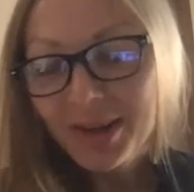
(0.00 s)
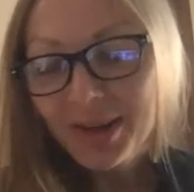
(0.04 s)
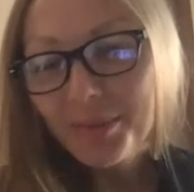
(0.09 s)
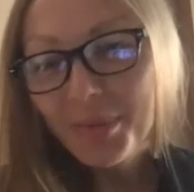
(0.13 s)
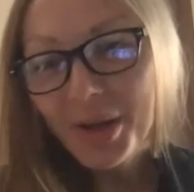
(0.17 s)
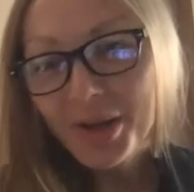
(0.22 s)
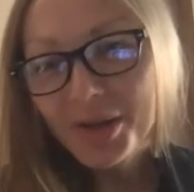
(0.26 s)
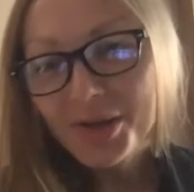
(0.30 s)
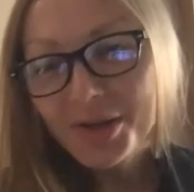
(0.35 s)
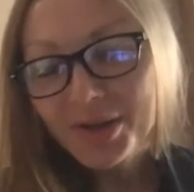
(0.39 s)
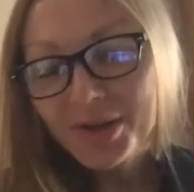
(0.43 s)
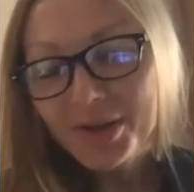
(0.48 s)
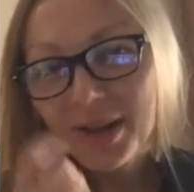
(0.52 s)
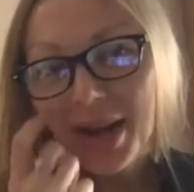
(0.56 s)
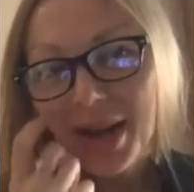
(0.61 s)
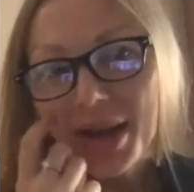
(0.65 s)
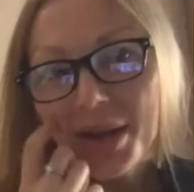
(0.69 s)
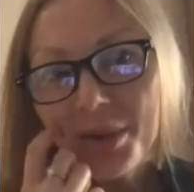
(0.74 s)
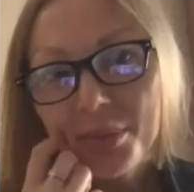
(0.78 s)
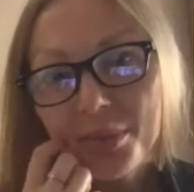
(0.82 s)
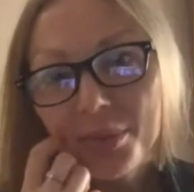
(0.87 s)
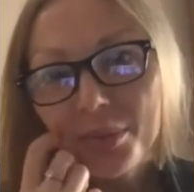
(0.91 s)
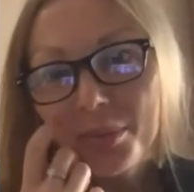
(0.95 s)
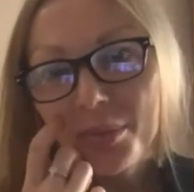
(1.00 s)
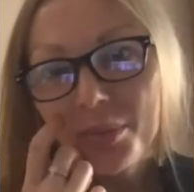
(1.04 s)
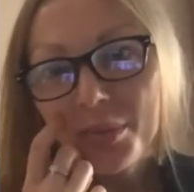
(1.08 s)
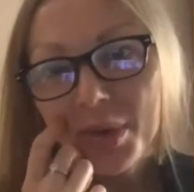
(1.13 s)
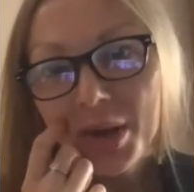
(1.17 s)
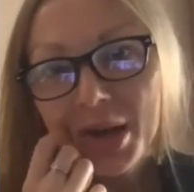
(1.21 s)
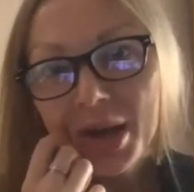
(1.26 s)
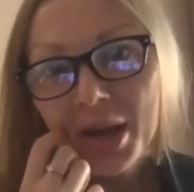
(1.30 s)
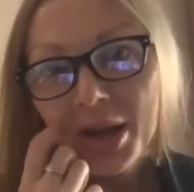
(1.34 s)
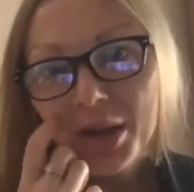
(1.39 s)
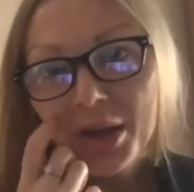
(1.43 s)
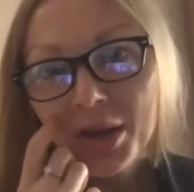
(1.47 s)
mentioned i am
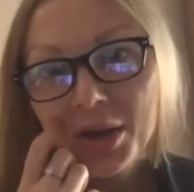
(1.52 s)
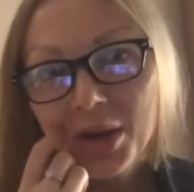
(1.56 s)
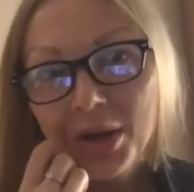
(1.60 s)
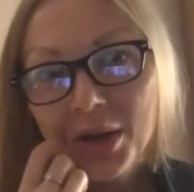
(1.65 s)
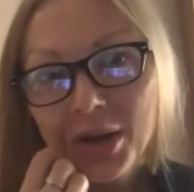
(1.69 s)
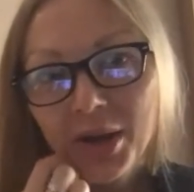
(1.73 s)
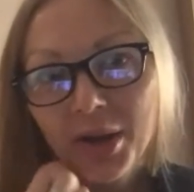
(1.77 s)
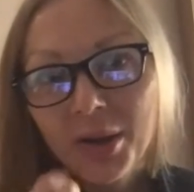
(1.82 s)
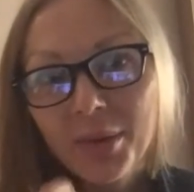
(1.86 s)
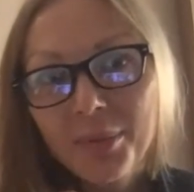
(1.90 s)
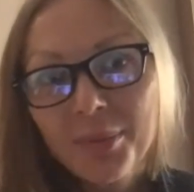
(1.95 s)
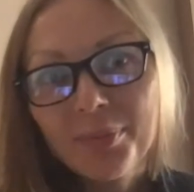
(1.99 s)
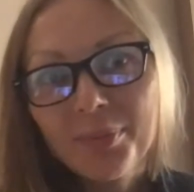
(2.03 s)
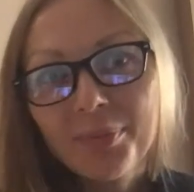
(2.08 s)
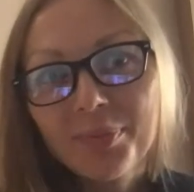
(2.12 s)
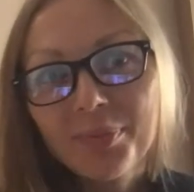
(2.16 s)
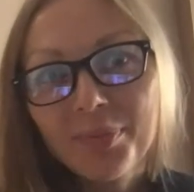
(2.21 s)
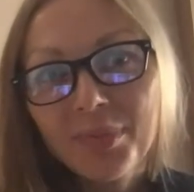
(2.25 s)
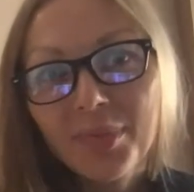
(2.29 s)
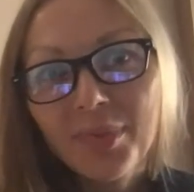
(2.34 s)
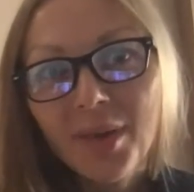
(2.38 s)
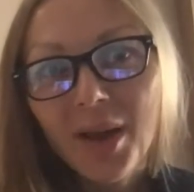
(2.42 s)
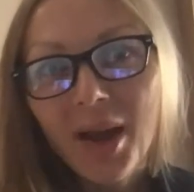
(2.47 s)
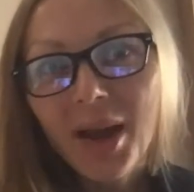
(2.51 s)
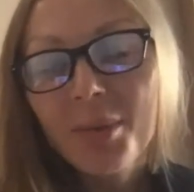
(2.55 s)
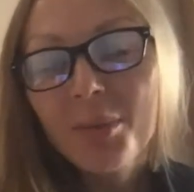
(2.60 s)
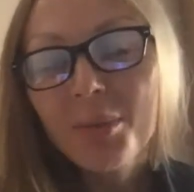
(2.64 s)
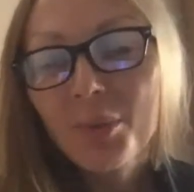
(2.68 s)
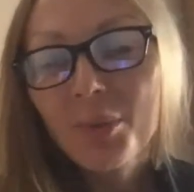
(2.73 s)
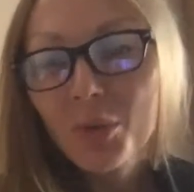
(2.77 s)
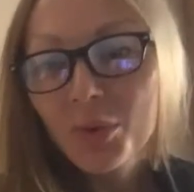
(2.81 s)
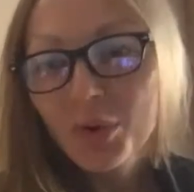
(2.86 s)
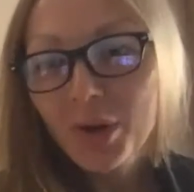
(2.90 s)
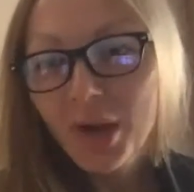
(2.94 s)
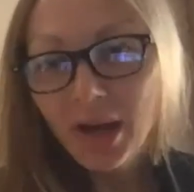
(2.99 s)
um, i
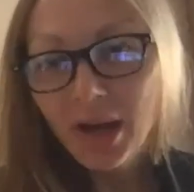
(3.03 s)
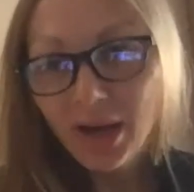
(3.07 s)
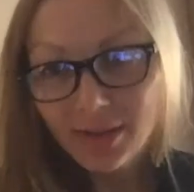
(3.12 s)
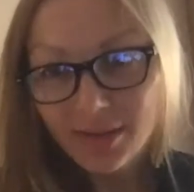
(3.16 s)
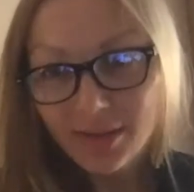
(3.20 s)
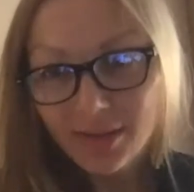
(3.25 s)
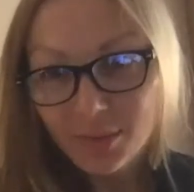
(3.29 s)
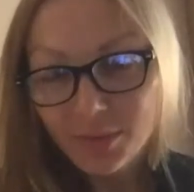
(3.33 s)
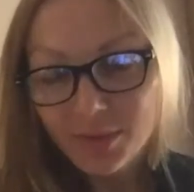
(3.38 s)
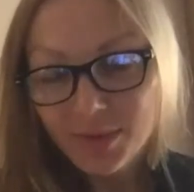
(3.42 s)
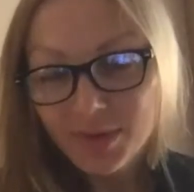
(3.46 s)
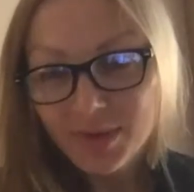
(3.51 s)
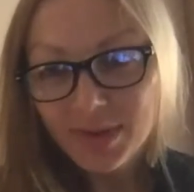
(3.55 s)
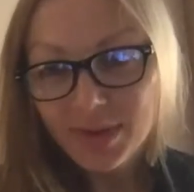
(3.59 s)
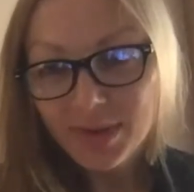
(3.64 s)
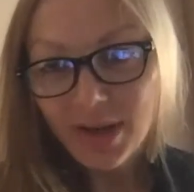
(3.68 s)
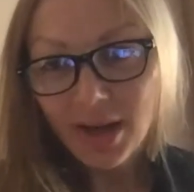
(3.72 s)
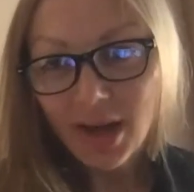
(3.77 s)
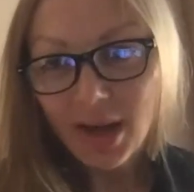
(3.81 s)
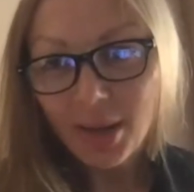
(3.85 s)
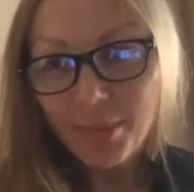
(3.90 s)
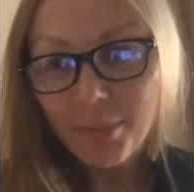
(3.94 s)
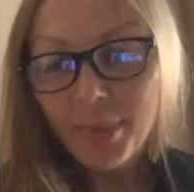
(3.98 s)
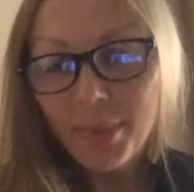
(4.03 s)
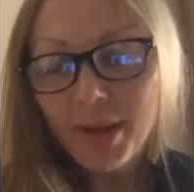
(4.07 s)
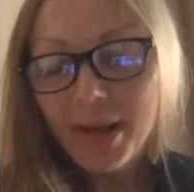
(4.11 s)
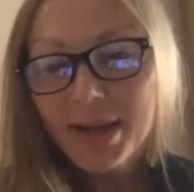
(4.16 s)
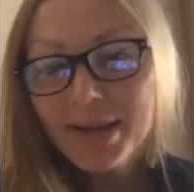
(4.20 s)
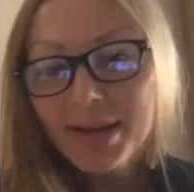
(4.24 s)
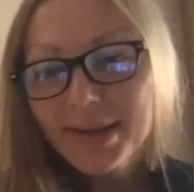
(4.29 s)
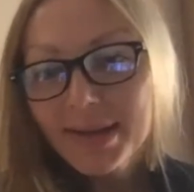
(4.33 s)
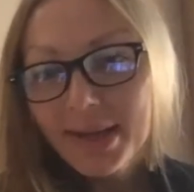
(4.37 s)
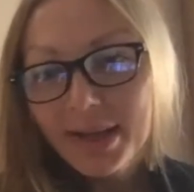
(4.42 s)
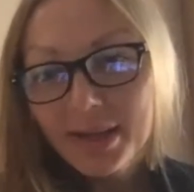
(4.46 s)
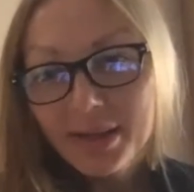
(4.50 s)
am looking at those
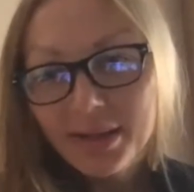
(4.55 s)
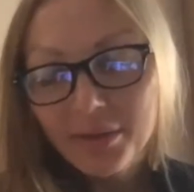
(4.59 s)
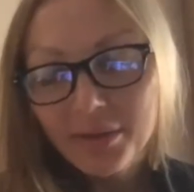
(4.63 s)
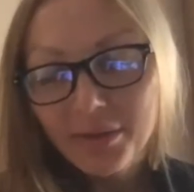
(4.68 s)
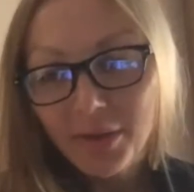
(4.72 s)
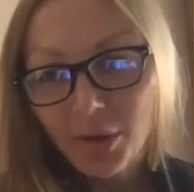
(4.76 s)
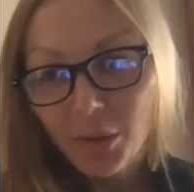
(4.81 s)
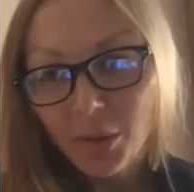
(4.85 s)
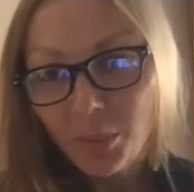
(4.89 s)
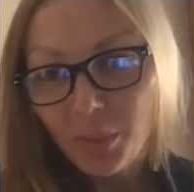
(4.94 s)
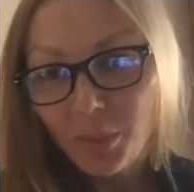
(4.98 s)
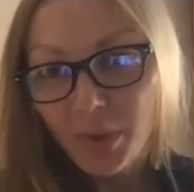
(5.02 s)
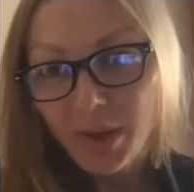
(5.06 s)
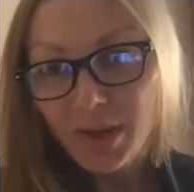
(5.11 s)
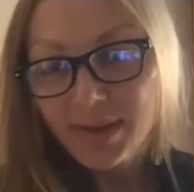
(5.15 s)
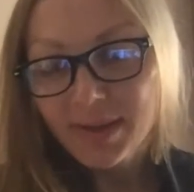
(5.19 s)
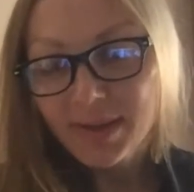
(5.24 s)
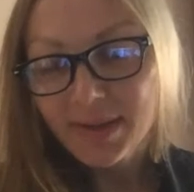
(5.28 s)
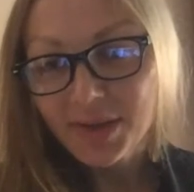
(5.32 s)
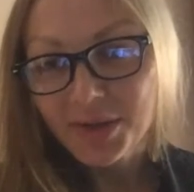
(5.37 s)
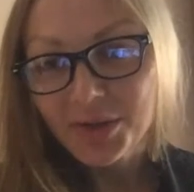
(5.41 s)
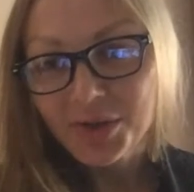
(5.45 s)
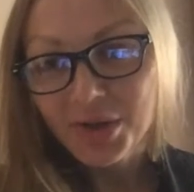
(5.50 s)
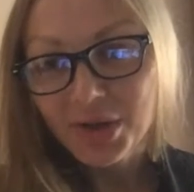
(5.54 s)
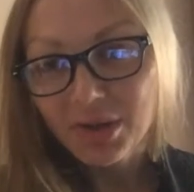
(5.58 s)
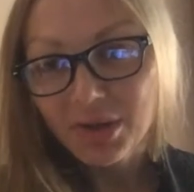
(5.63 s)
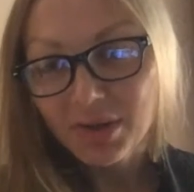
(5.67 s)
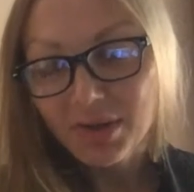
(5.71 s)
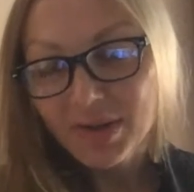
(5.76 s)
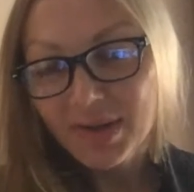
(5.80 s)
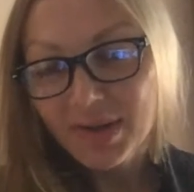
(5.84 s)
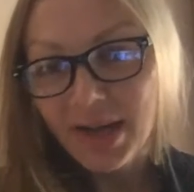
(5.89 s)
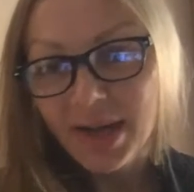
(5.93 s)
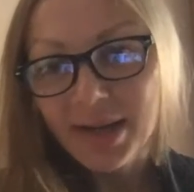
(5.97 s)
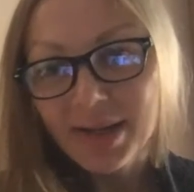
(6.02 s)
amazing developments in
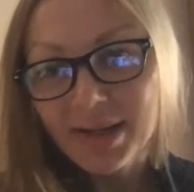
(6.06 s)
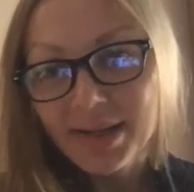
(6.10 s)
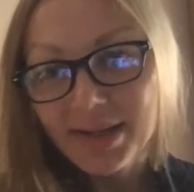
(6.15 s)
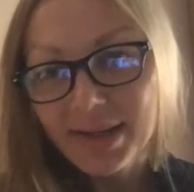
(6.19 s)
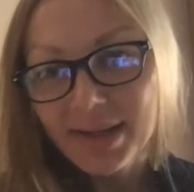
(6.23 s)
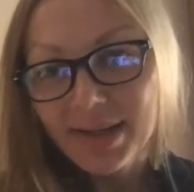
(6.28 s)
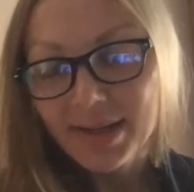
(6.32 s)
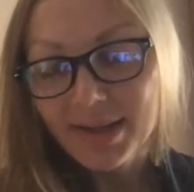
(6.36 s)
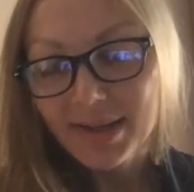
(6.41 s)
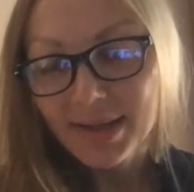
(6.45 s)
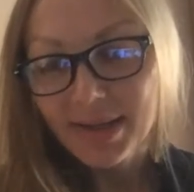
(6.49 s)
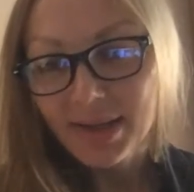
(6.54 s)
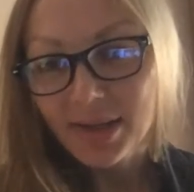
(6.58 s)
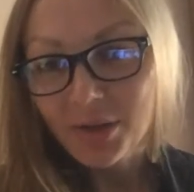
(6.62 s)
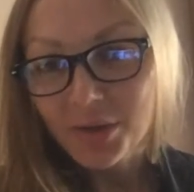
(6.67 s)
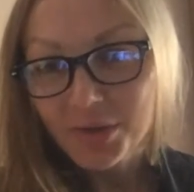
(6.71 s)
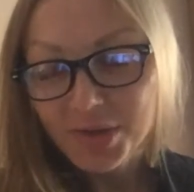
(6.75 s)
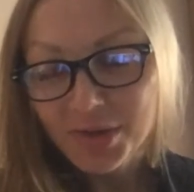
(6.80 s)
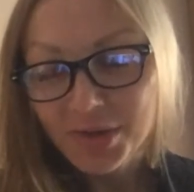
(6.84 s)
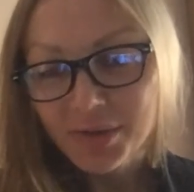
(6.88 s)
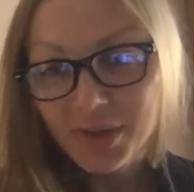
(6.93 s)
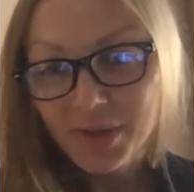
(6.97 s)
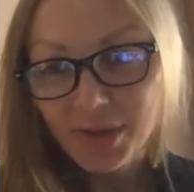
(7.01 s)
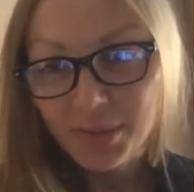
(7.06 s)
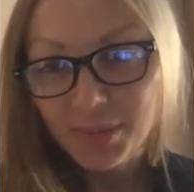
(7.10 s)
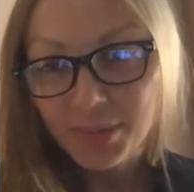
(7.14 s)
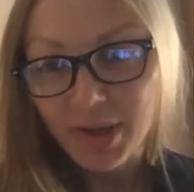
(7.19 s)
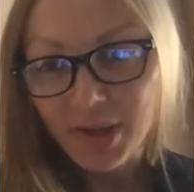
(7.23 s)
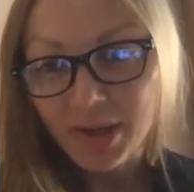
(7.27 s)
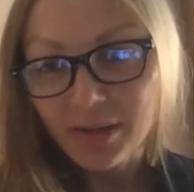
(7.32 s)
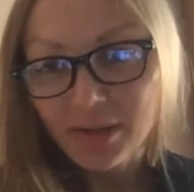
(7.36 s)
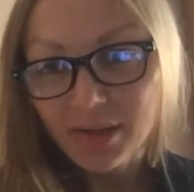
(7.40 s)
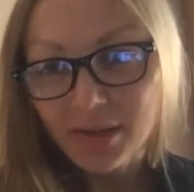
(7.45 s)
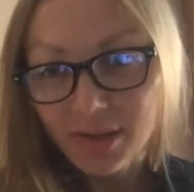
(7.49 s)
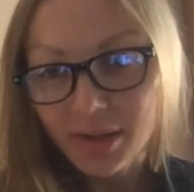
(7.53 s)
gerosciences, in longevity,
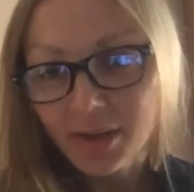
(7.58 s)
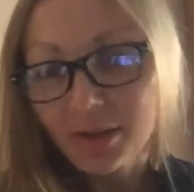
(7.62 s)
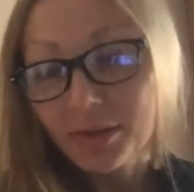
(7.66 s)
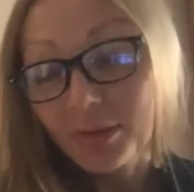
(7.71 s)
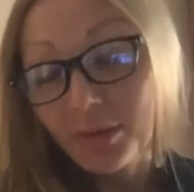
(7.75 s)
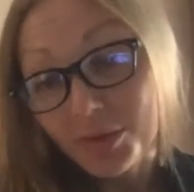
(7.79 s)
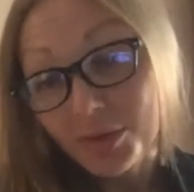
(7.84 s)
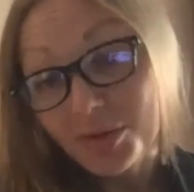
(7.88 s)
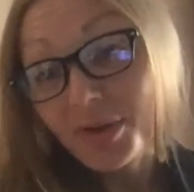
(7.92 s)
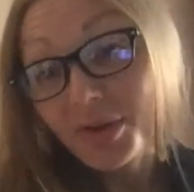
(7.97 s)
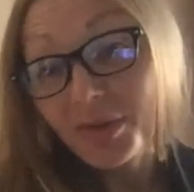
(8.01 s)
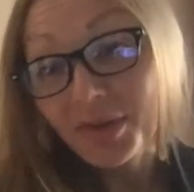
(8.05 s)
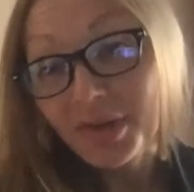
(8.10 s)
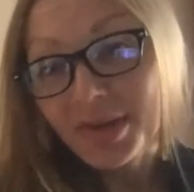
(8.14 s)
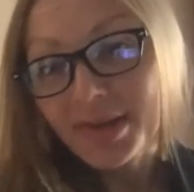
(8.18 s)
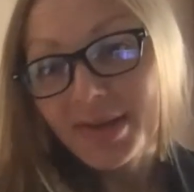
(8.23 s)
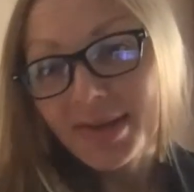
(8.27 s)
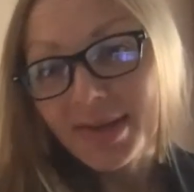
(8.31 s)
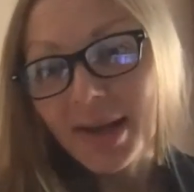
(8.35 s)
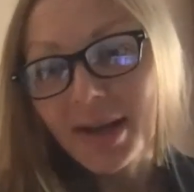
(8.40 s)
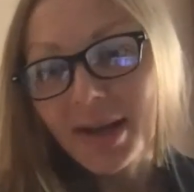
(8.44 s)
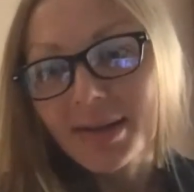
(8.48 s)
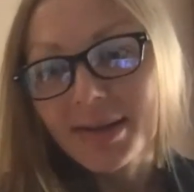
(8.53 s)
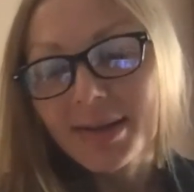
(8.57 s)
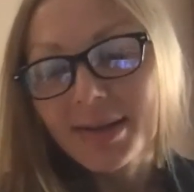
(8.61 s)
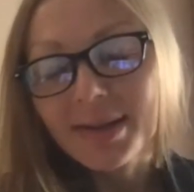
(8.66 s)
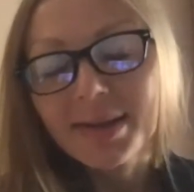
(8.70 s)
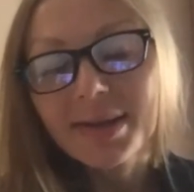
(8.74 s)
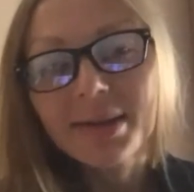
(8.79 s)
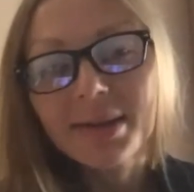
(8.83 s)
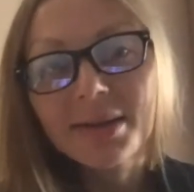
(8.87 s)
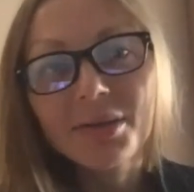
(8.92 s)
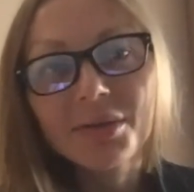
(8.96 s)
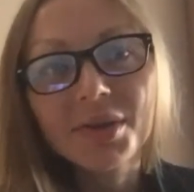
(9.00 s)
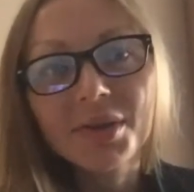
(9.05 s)
uh, in longevity sciences,
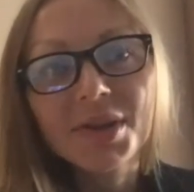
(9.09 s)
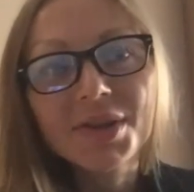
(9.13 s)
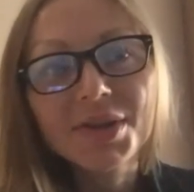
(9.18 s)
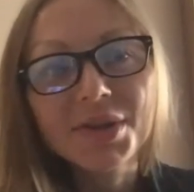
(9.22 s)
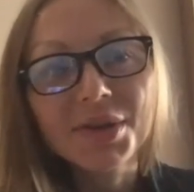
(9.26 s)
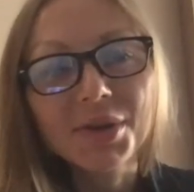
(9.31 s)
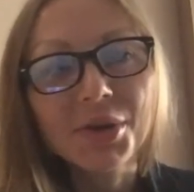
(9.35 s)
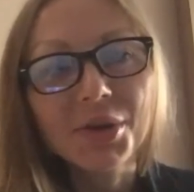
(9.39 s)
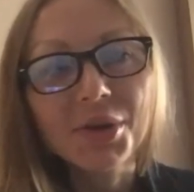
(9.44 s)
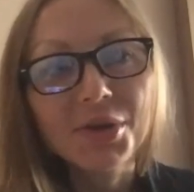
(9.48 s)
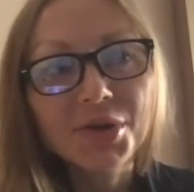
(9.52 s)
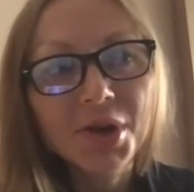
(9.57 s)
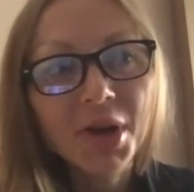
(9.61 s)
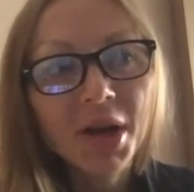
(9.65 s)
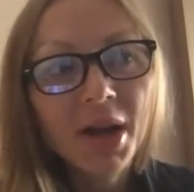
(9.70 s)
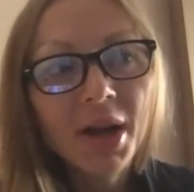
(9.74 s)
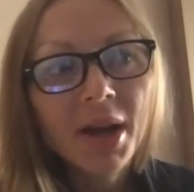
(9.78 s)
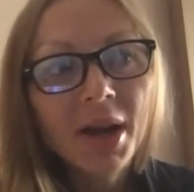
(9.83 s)
in the research.